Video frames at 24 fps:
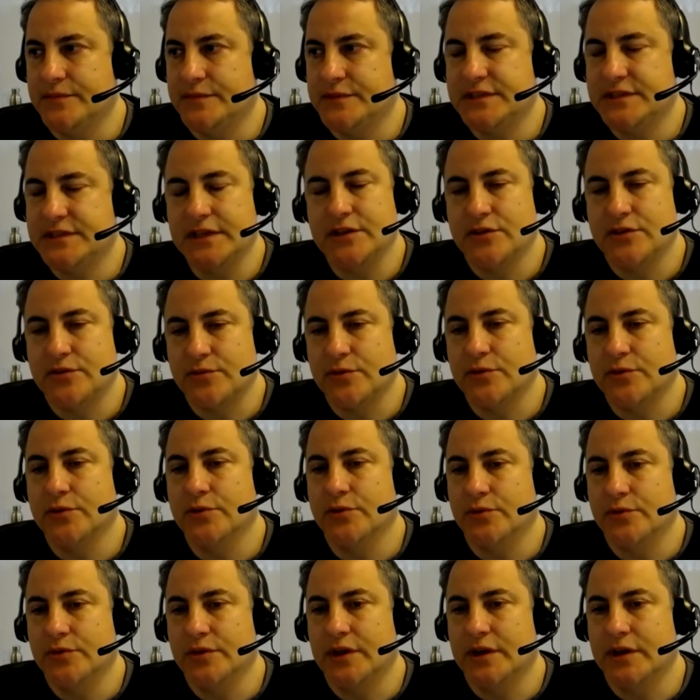it
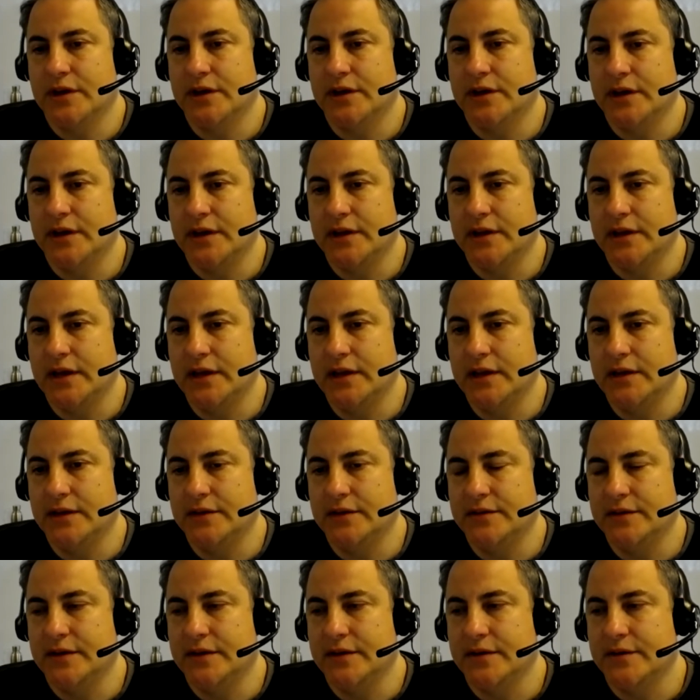through
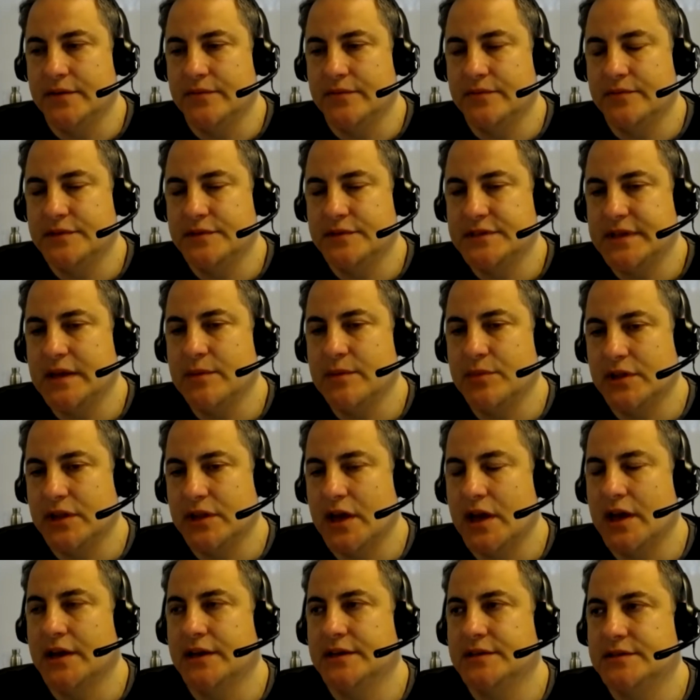and
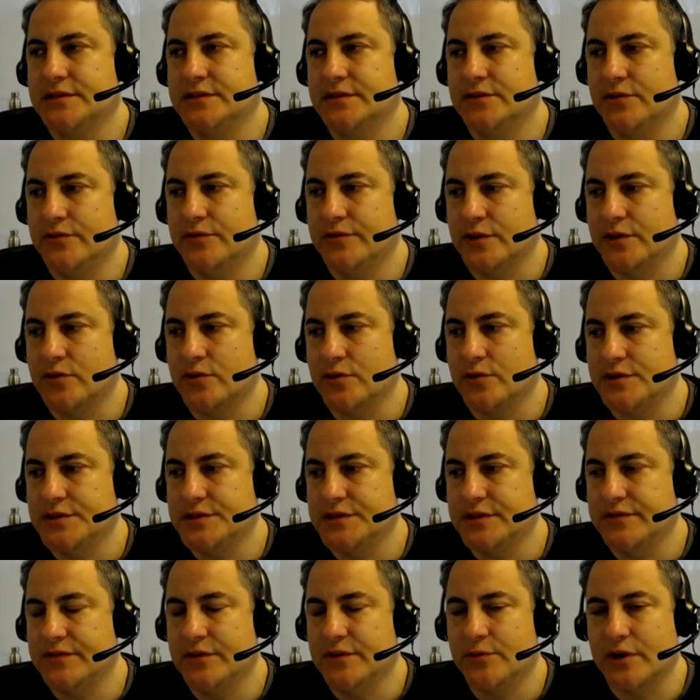stabilize over the course
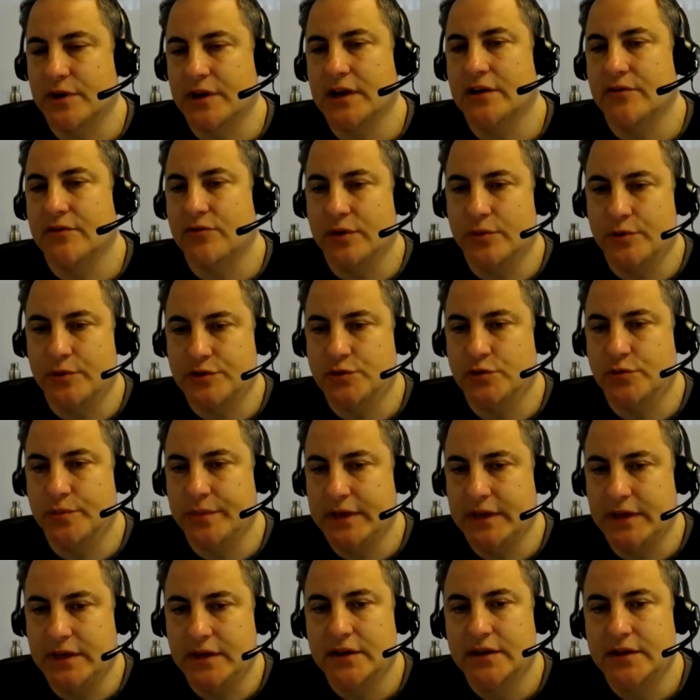of the recovery, which will
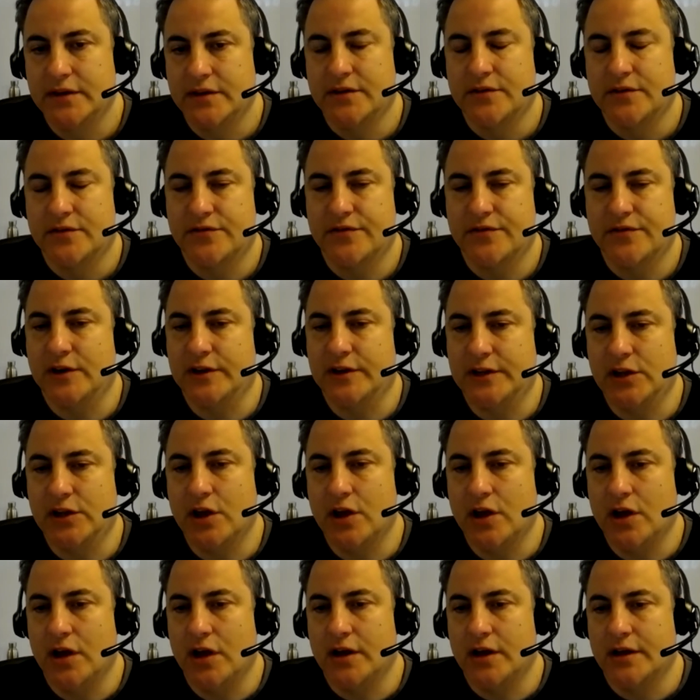be fairly
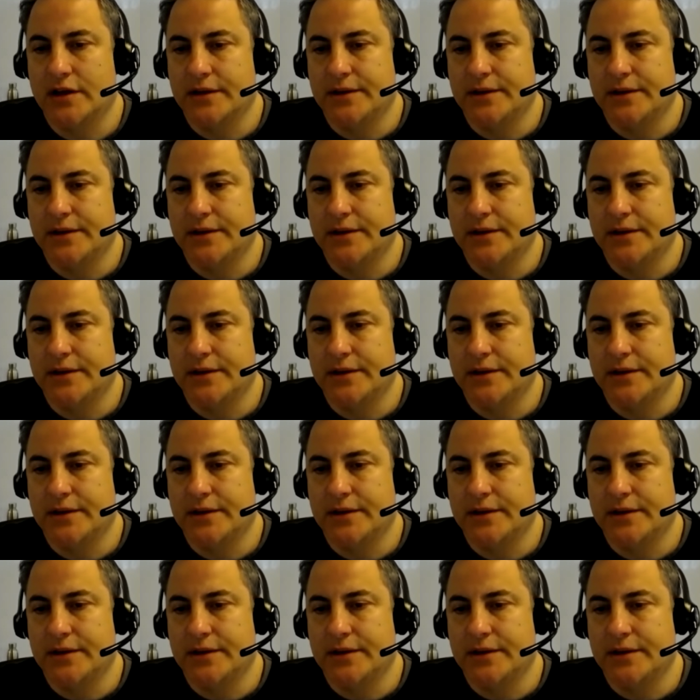long.